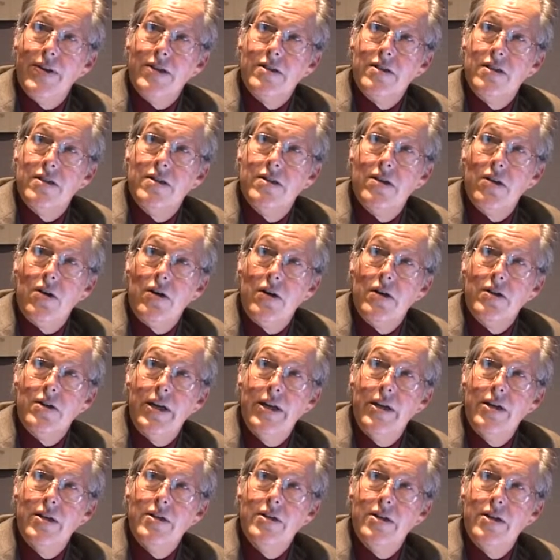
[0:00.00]
That's as
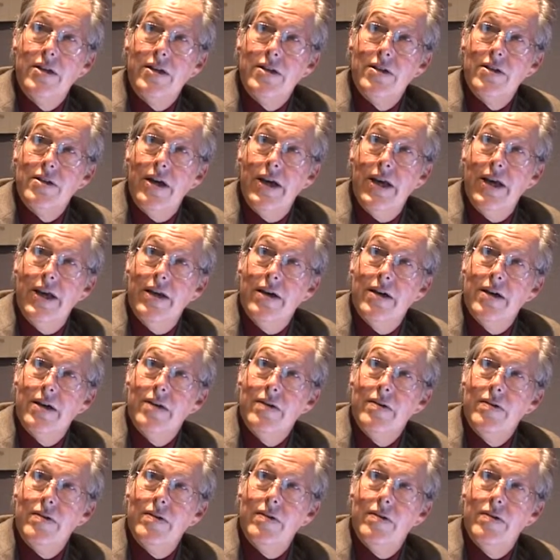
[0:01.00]
long
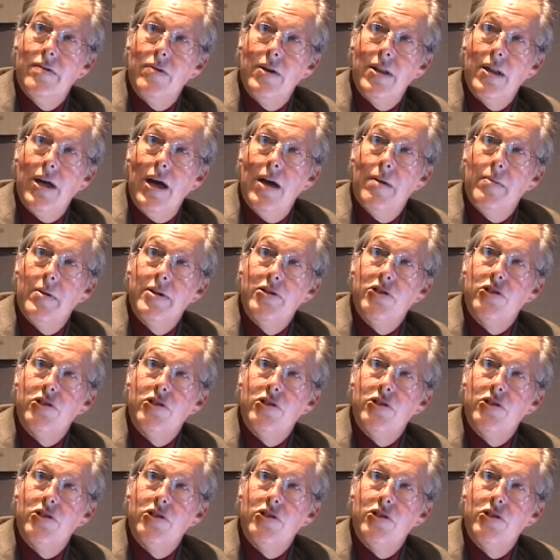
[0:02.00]
a reliable